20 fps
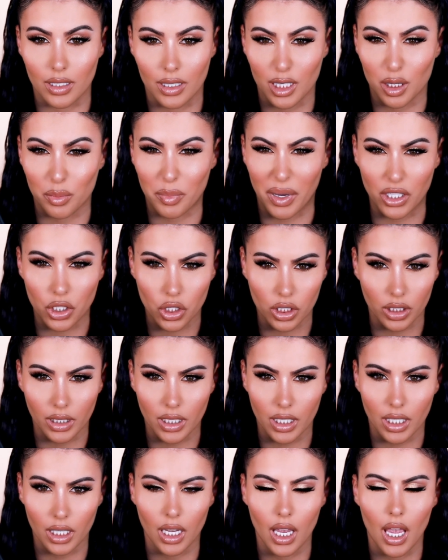
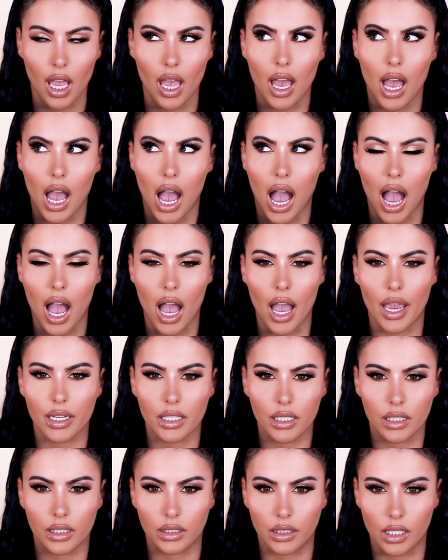especially. I
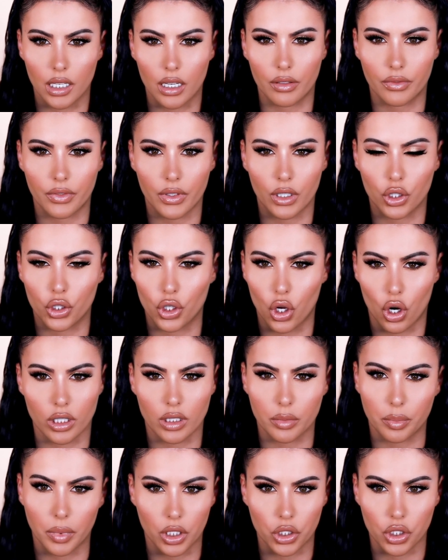love
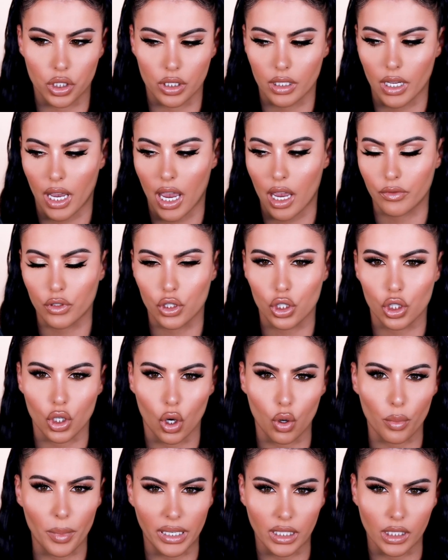Nars blushes. I have
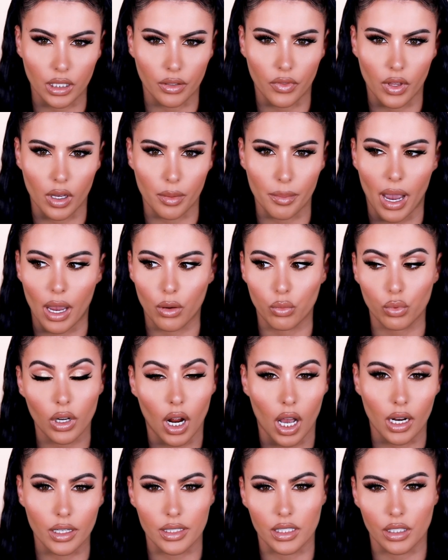so many of them. I would
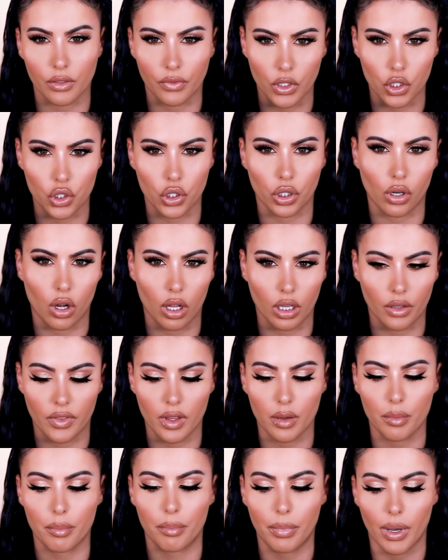honestly feature all of
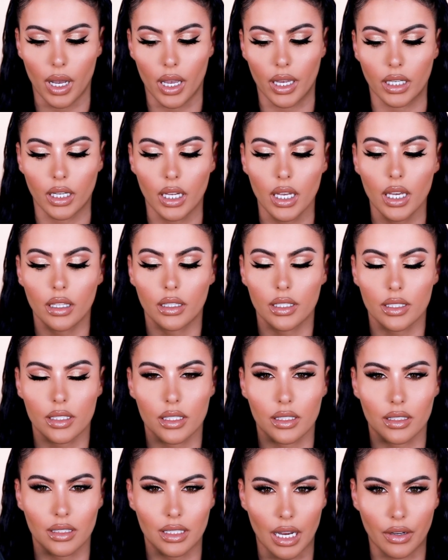them, but this
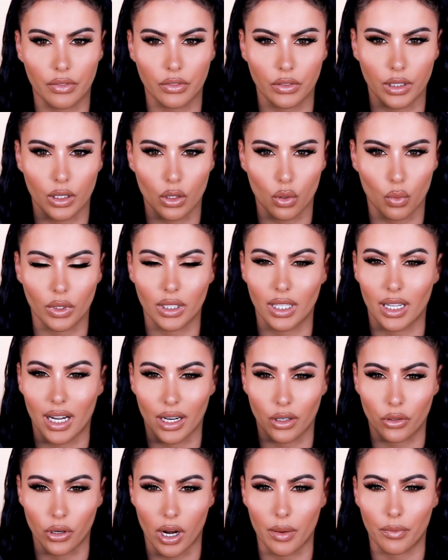is definitely the one that I
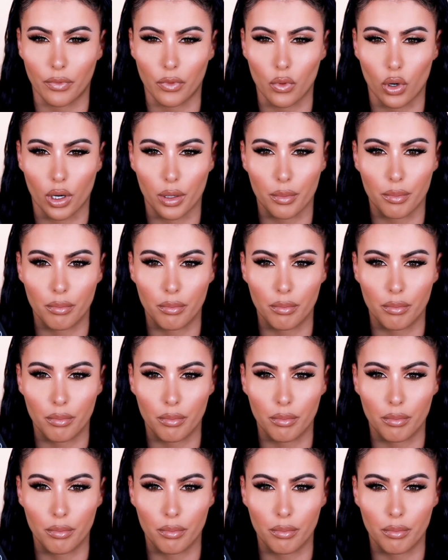grab for